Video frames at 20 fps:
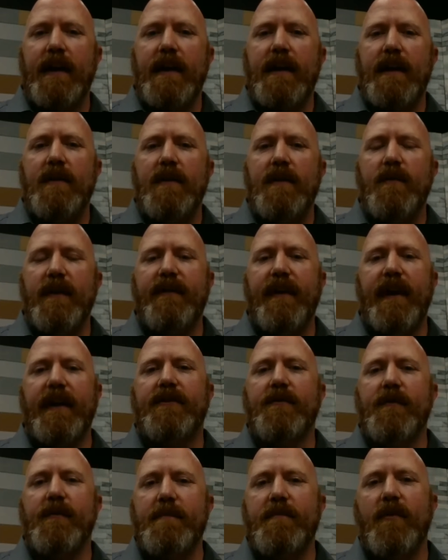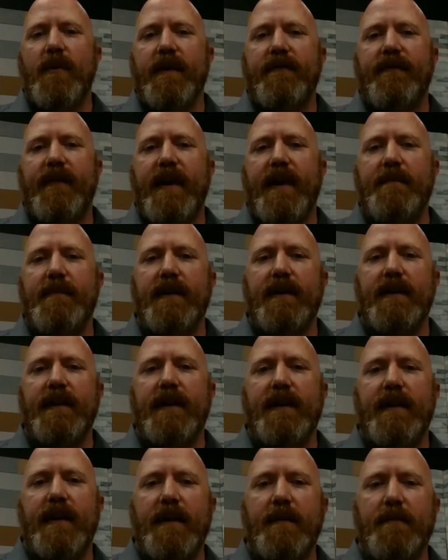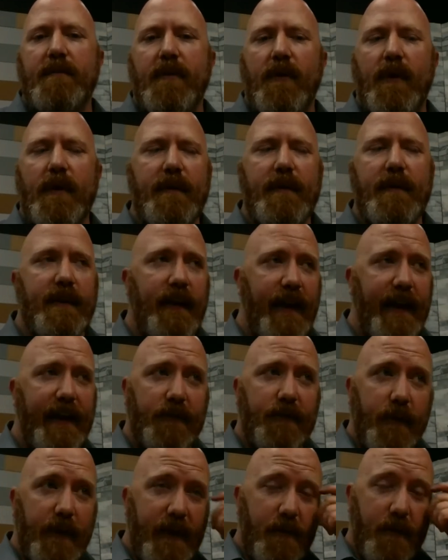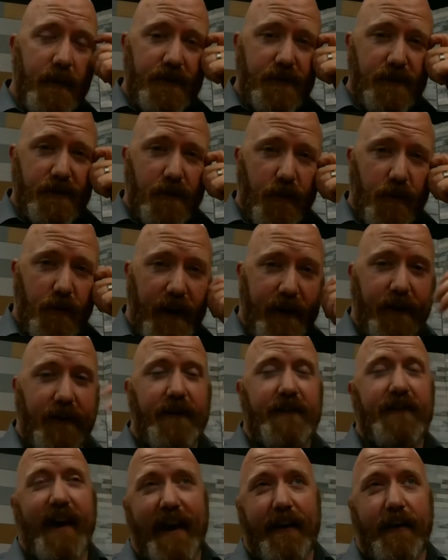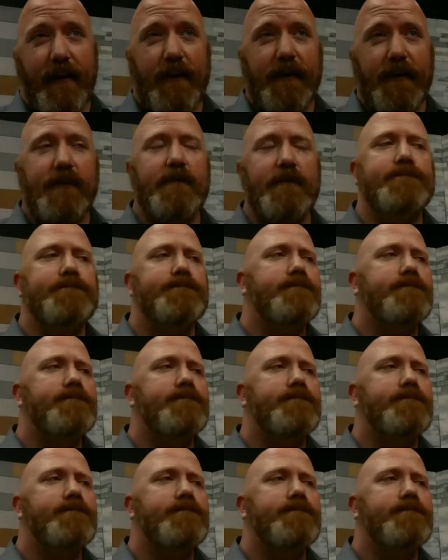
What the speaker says: We've had 3.5 million unemployment last week, which is a record. That hurts.